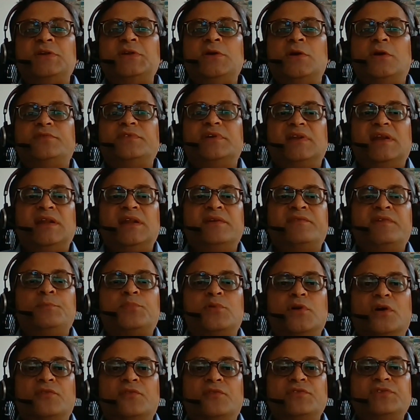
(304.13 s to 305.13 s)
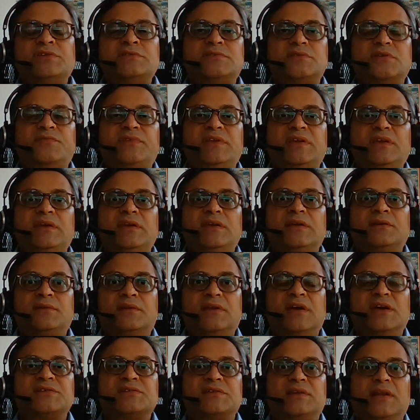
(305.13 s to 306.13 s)
of the relevant provisions of the
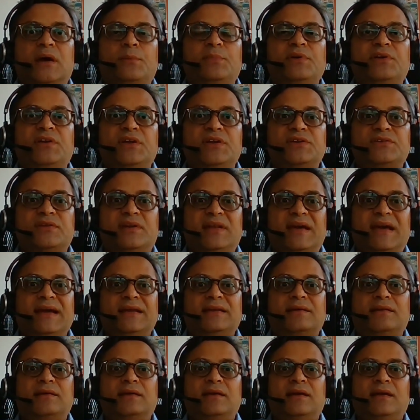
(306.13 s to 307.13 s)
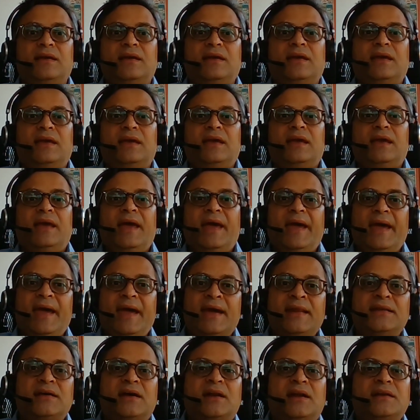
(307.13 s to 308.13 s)
International Arbitration Act
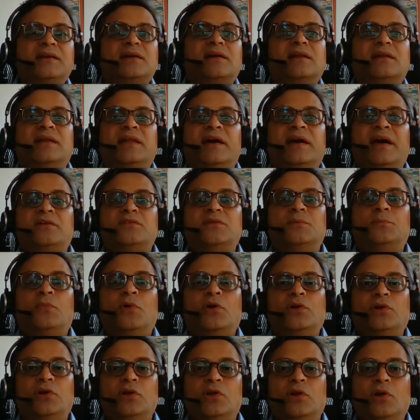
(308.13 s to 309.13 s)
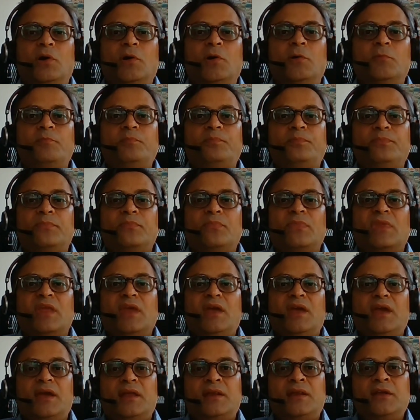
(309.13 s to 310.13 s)
and Article 9 of the Model Law
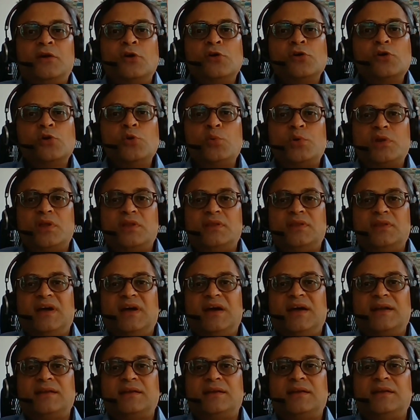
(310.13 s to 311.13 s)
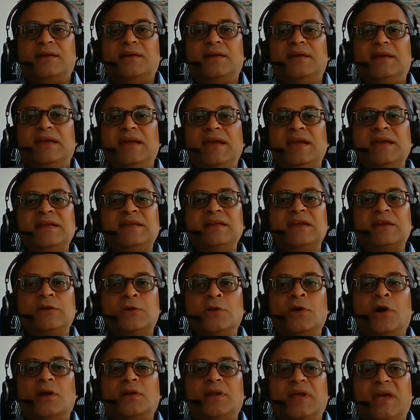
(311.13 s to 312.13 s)
and concluded that it did
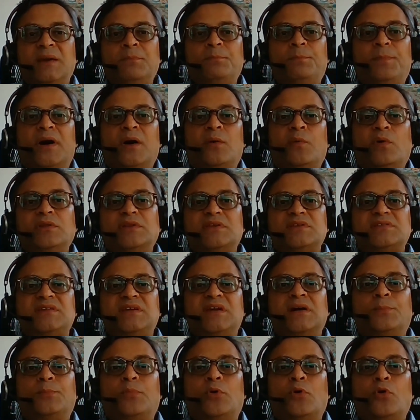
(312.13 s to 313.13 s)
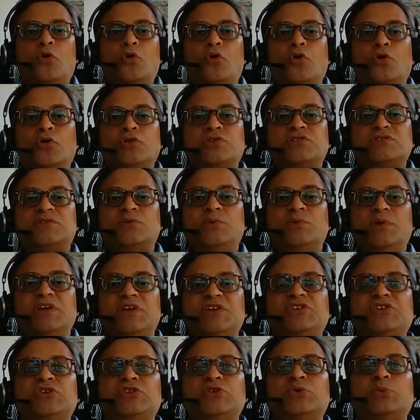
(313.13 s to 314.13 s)
not empower the Singapore courts to
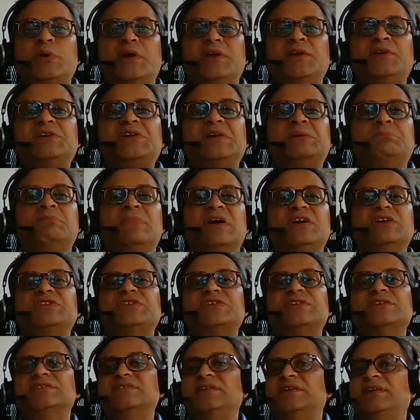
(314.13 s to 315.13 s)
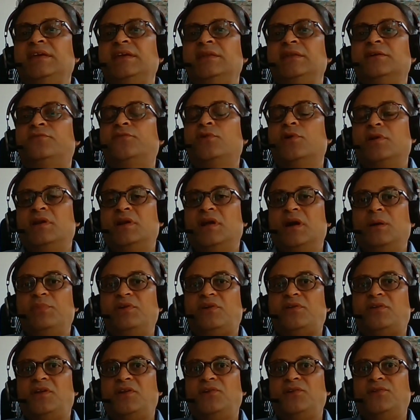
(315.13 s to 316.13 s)
issue interim measures in aid of foreign
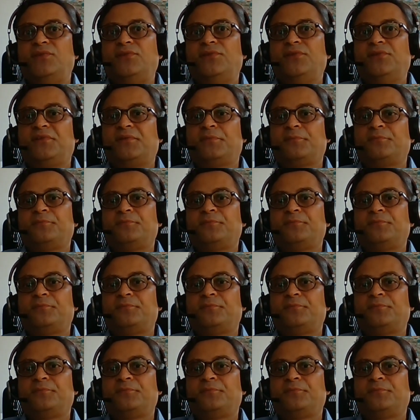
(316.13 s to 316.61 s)
arbitrations.